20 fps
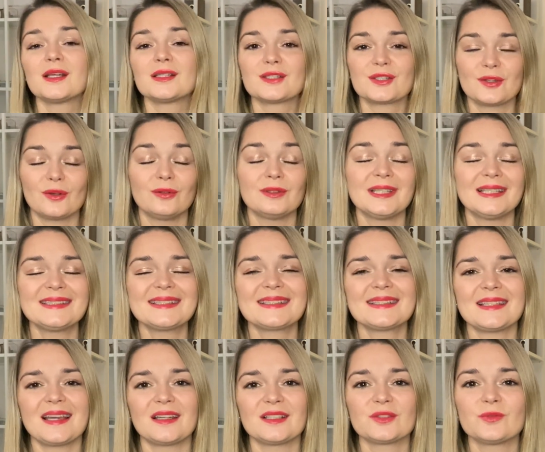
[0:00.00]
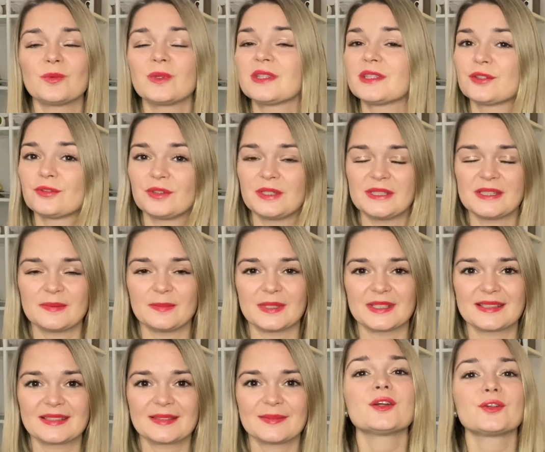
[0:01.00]
So let's start with
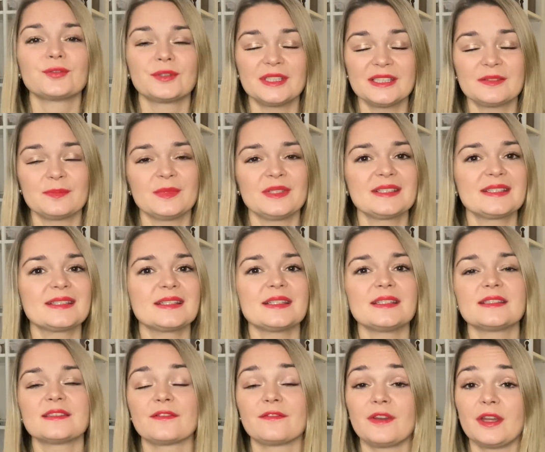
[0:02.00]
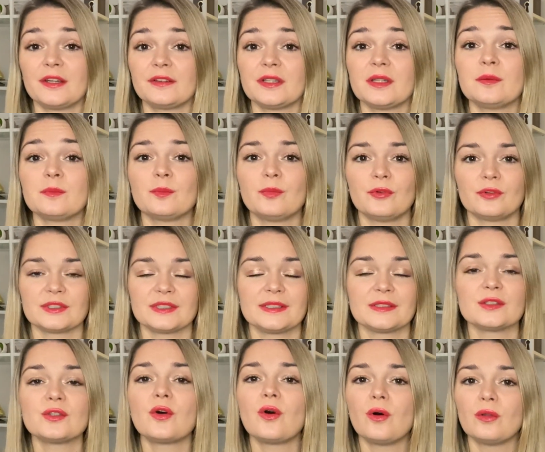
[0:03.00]
Christmas. Christmas is a very
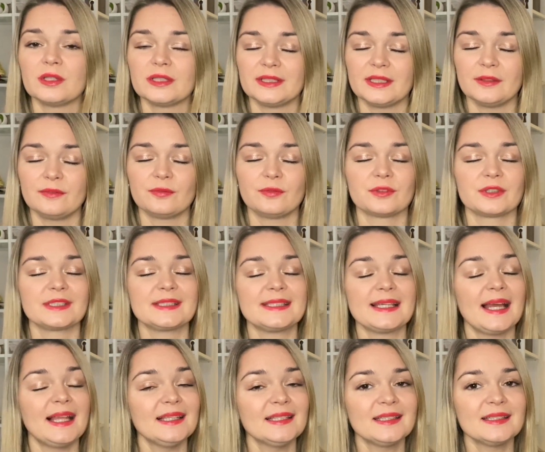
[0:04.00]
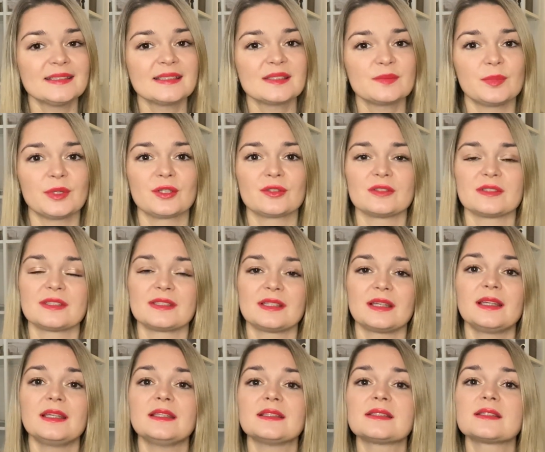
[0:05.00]
important holiday for Italians because
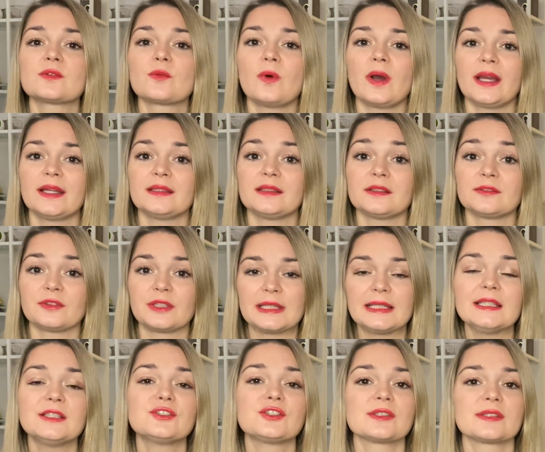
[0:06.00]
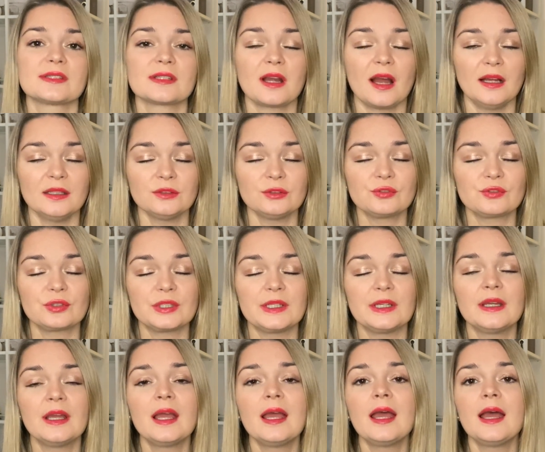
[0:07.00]
it's quite a religious
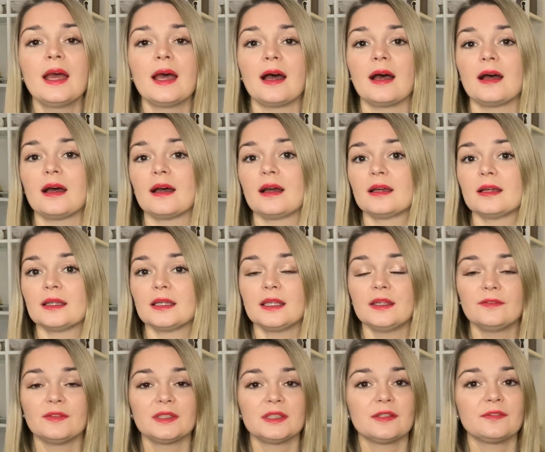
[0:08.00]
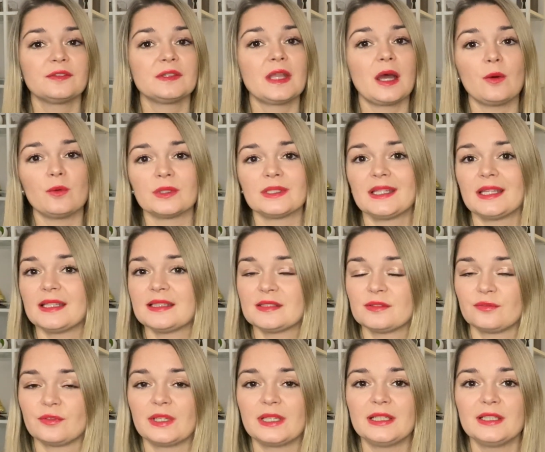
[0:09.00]
country. Even if
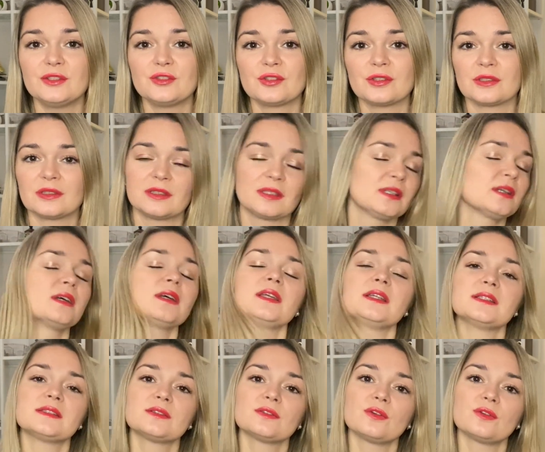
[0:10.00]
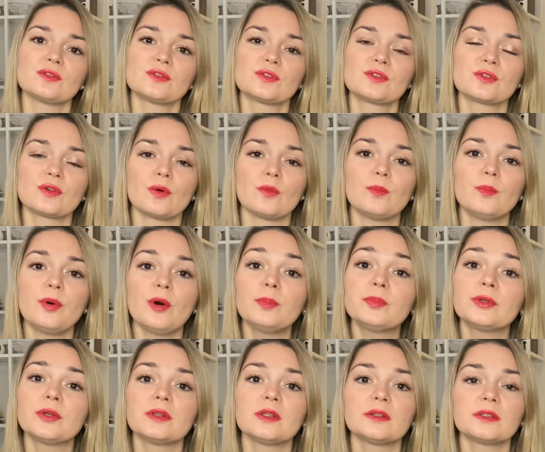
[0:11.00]
nowadays religion is not so
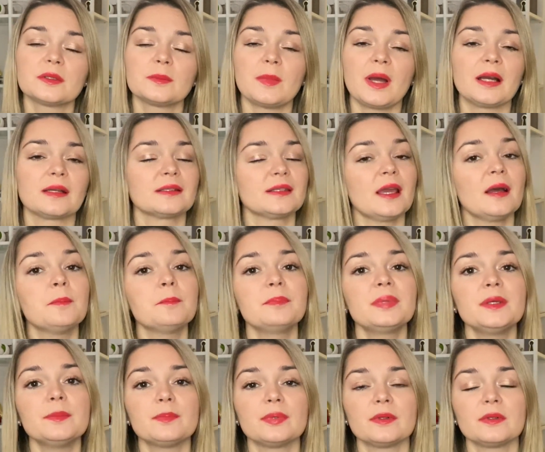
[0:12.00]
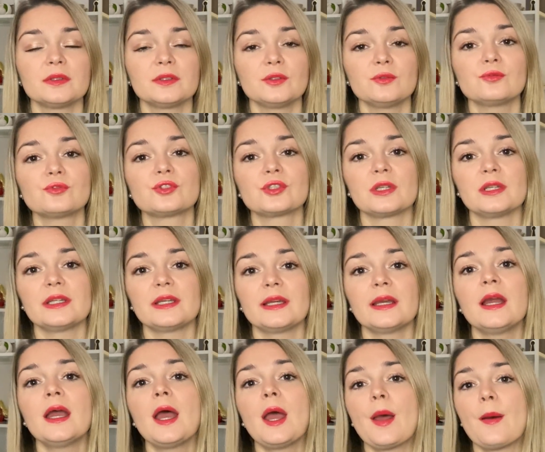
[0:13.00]
popular among young people
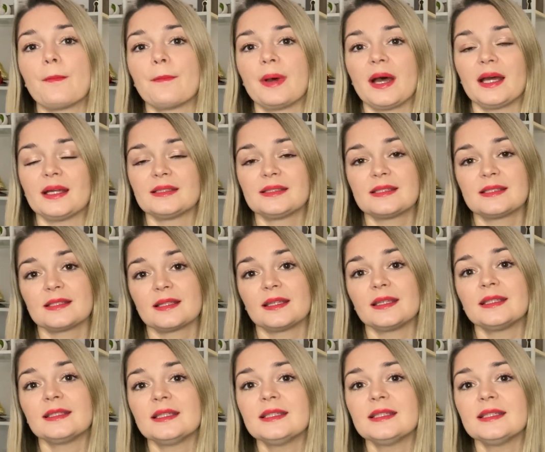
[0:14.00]
usually, but in